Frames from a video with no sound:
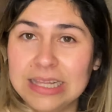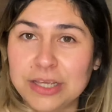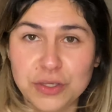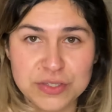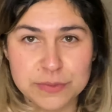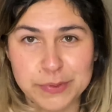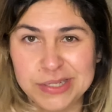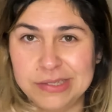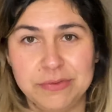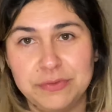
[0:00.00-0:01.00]
Like you just put it
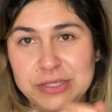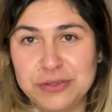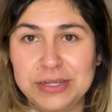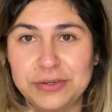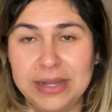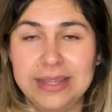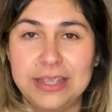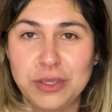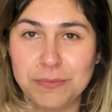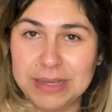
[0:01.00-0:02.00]
in the refrigerator and
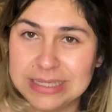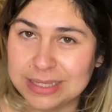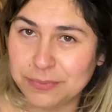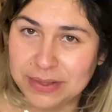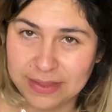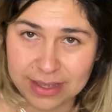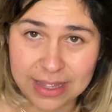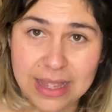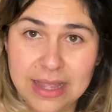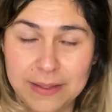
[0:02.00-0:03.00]
then you mix it with
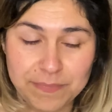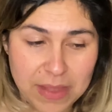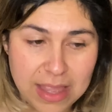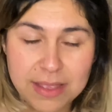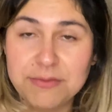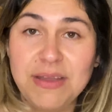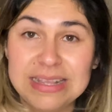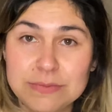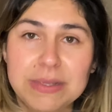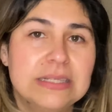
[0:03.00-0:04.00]
a
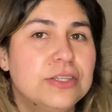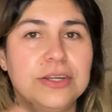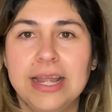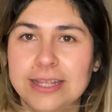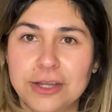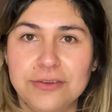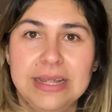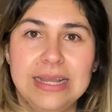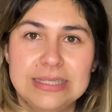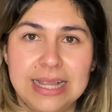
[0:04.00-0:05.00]
fast mixer and it
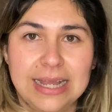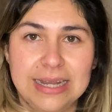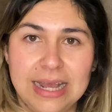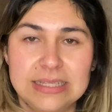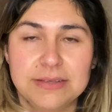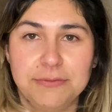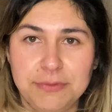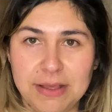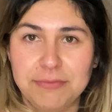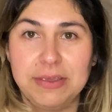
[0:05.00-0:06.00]
creates like a nice
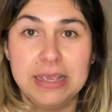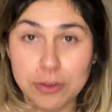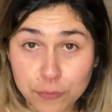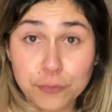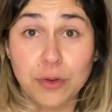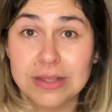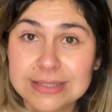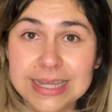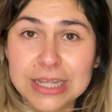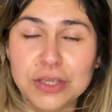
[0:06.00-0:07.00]
fluffy
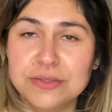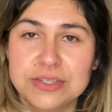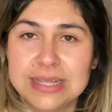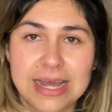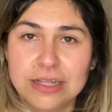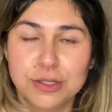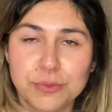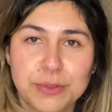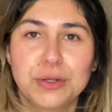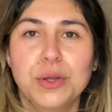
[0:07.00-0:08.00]
frosting. You just add a little
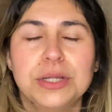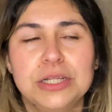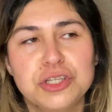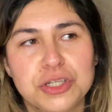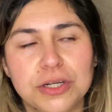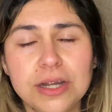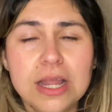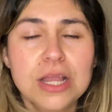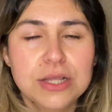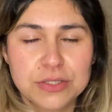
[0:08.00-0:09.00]
bit of coconut sugar.
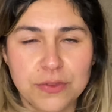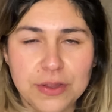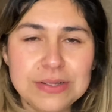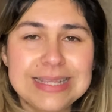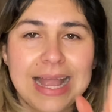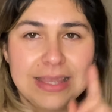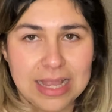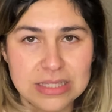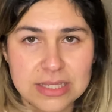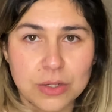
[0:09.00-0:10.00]
So there's that.
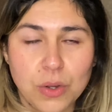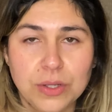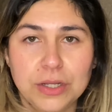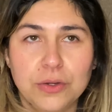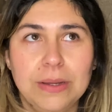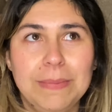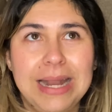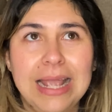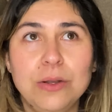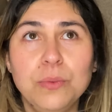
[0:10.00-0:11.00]
That's the coconut cream. And
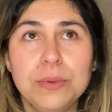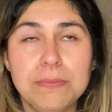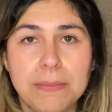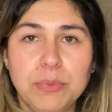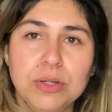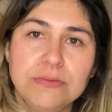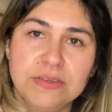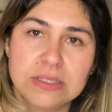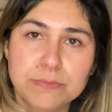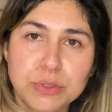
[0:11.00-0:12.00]
I don't remember if
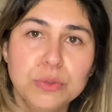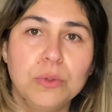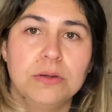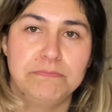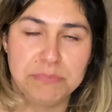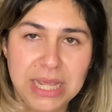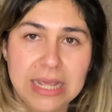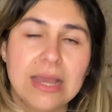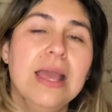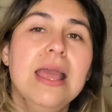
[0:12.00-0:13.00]
it's blue or
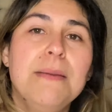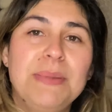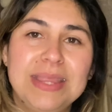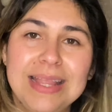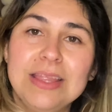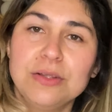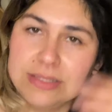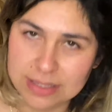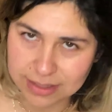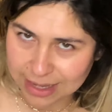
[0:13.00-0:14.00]
pink. But then there's
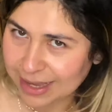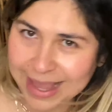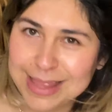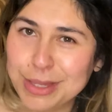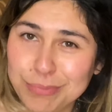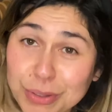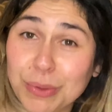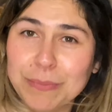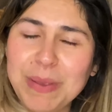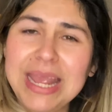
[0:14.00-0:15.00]
the blue
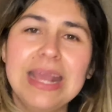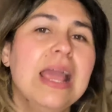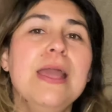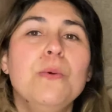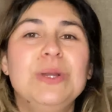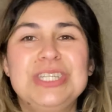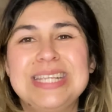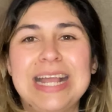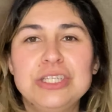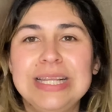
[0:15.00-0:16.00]
or pink, which is
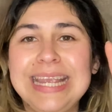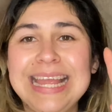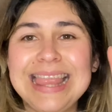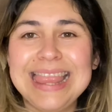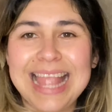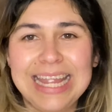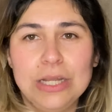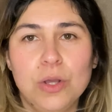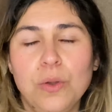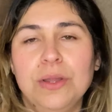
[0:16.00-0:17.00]
actually
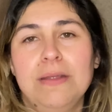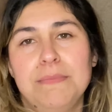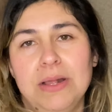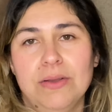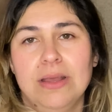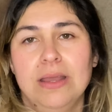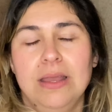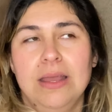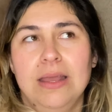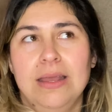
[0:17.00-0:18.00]
light coconut milk.
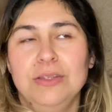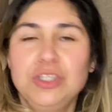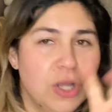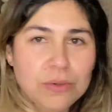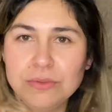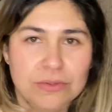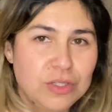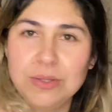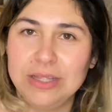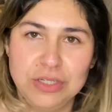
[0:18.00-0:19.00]
Don't
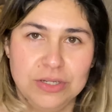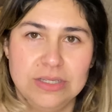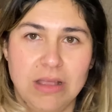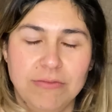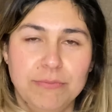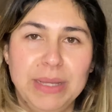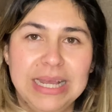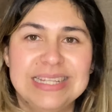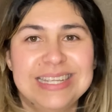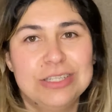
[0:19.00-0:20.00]
do that to yourself
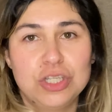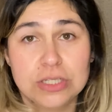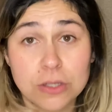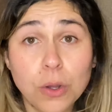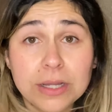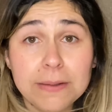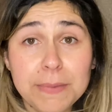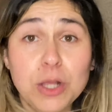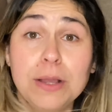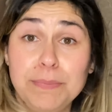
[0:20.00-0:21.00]
because it's just coconut
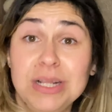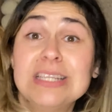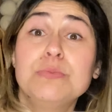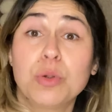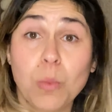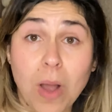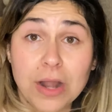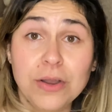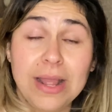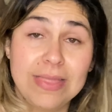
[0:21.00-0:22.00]
milk plus more
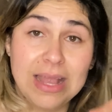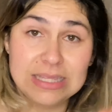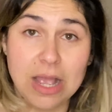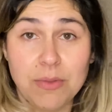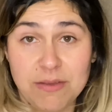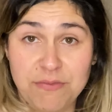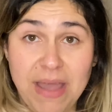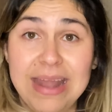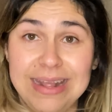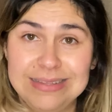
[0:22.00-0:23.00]
water, and that's how the
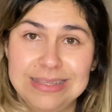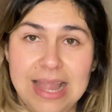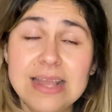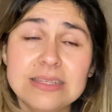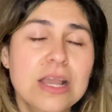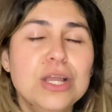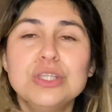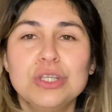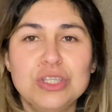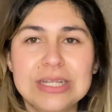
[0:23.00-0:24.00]
fat is less.
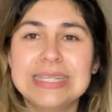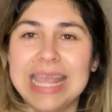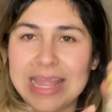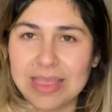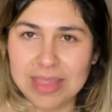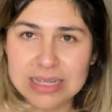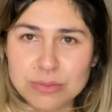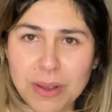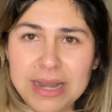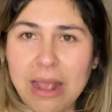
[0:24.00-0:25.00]
So just get this
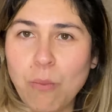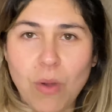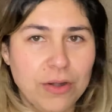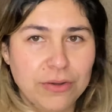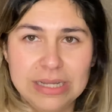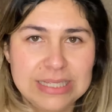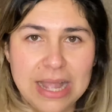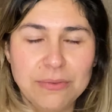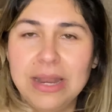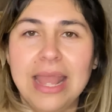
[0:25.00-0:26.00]
one and water it
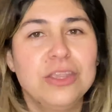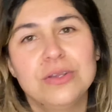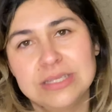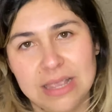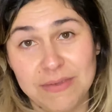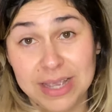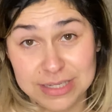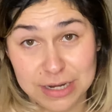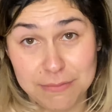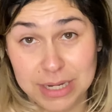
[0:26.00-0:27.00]
down and you're saving a
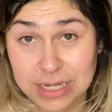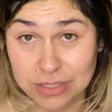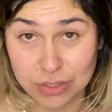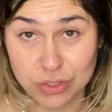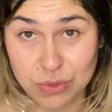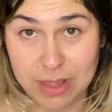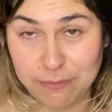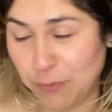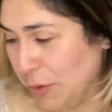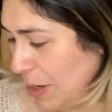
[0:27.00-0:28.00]
ton of money. So do that
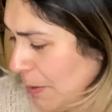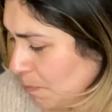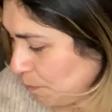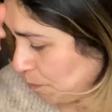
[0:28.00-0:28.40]
for me.